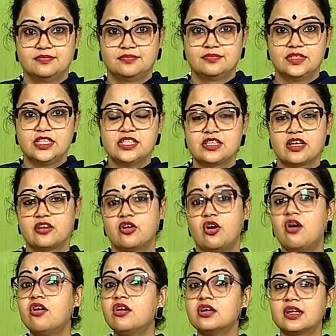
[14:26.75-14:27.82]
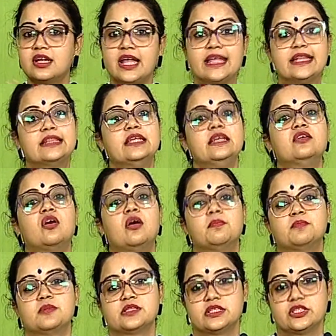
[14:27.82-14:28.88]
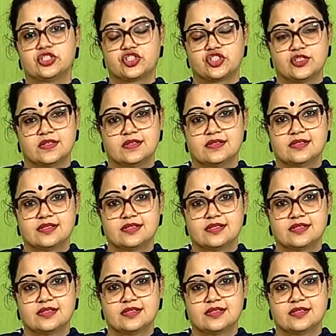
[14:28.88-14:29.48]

These are not lengthy compositions.